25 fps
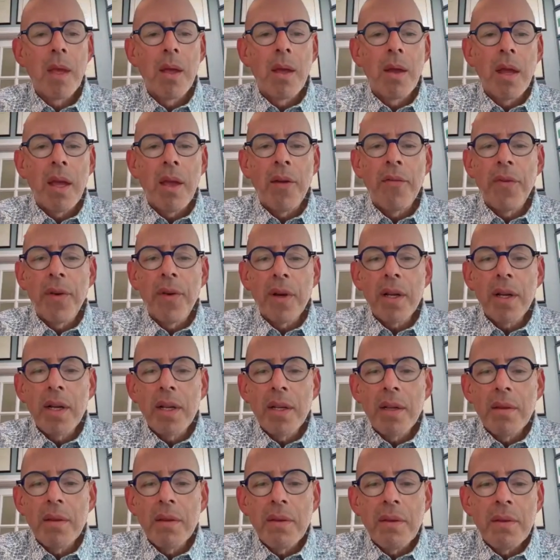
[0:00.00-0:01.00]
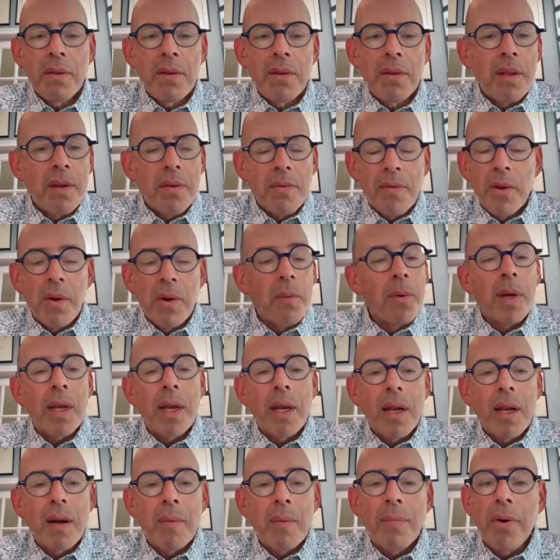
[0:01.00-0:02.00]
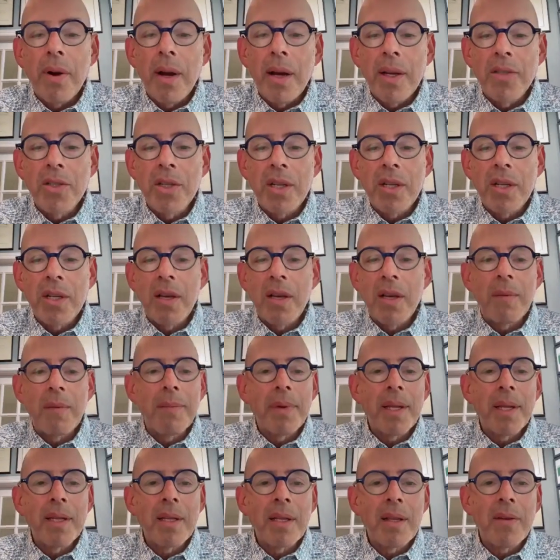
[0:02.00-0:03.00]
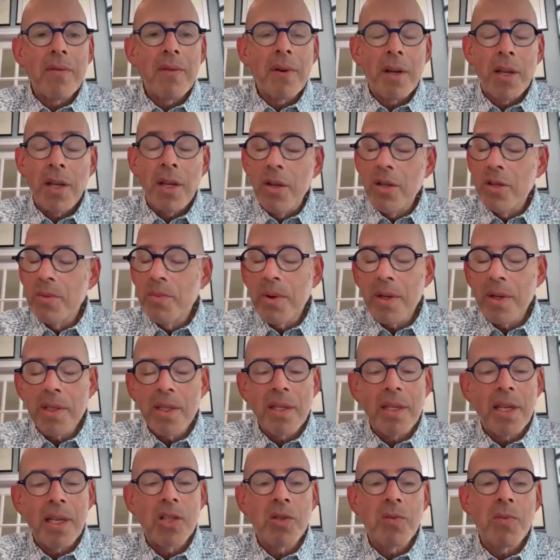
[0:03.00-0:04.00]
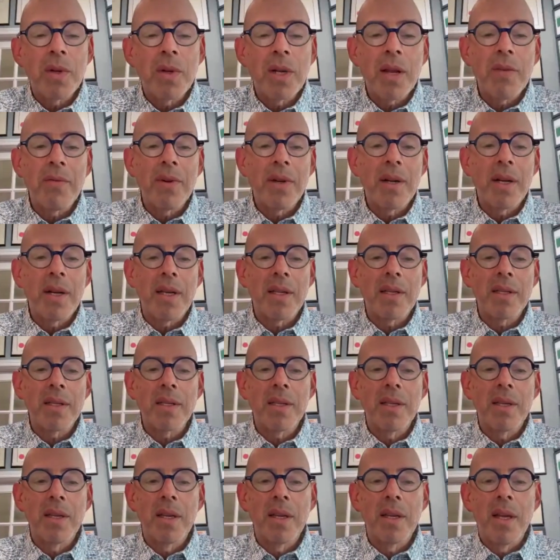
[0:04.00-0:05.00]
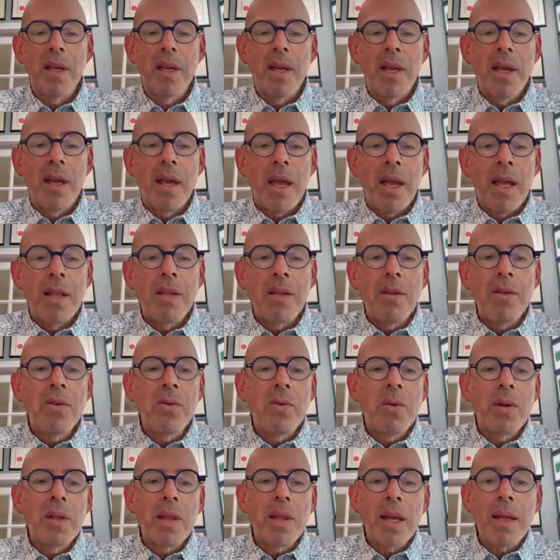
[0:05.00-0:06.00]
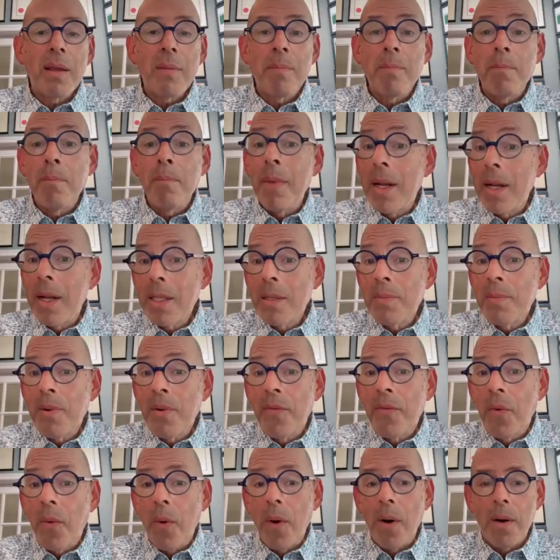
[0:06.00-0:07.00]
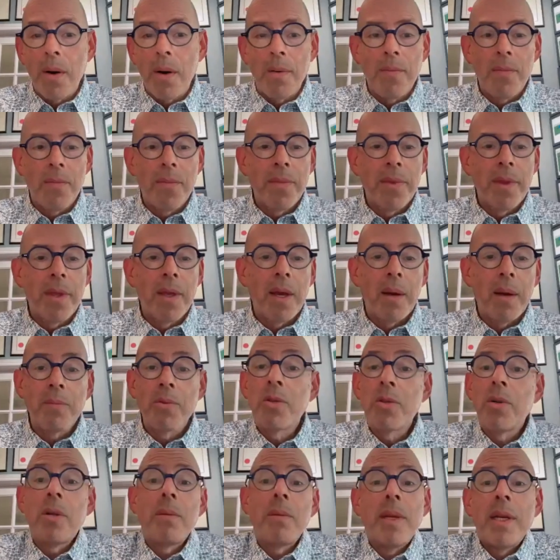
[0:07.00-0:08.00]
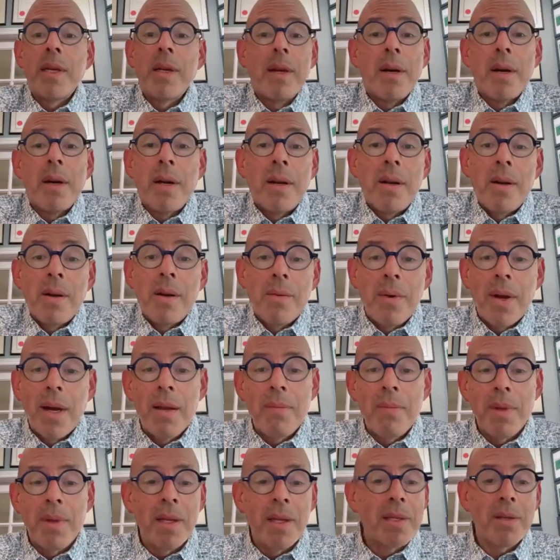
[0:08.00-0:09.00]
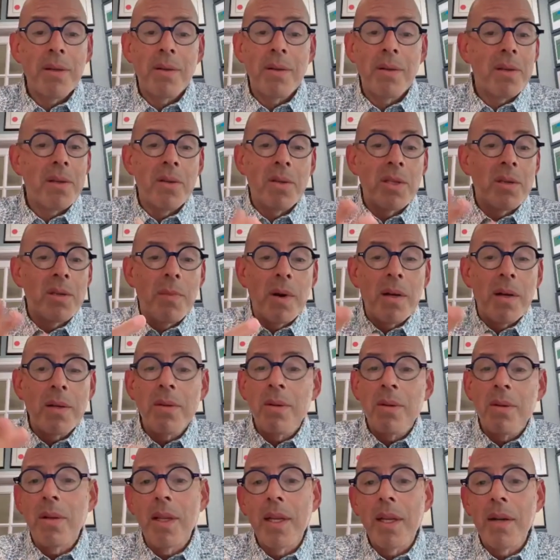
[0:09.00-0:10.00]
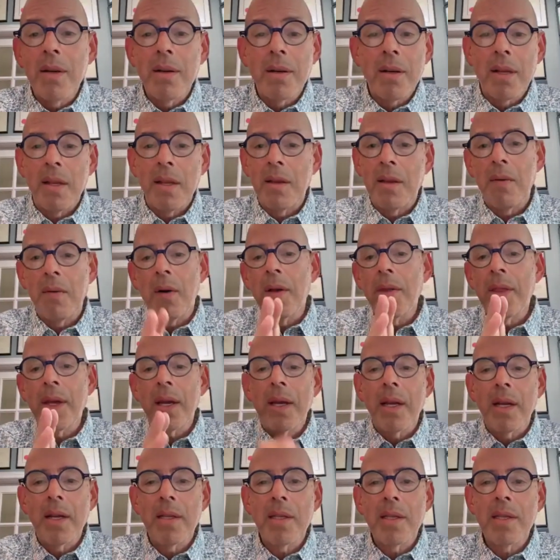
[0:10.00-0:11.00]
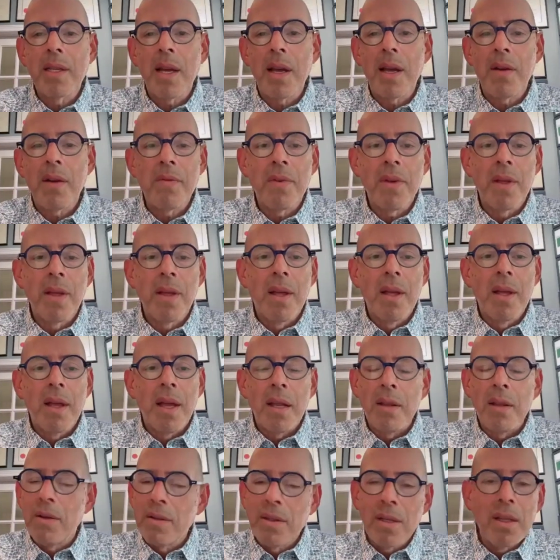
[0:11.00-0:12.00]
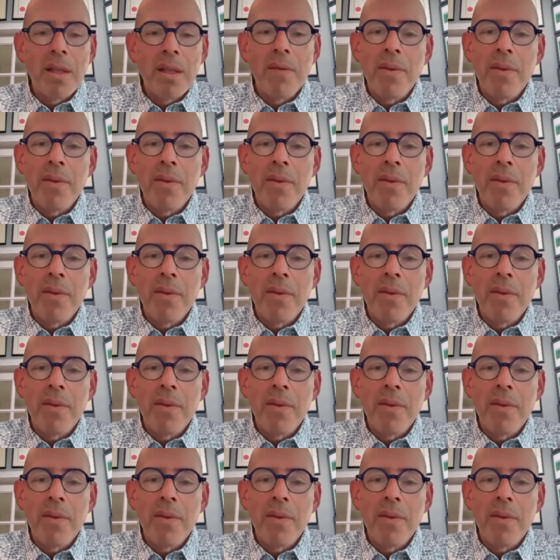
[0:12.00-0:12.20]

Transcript: if you're working on a project, you got a big deliver, a huge presentation, whatever it is, and you do it like minutes before, I'm sure it'll be good, right? Because you're smart, you're a leader, you're all that kind of stuff. And you'll deliver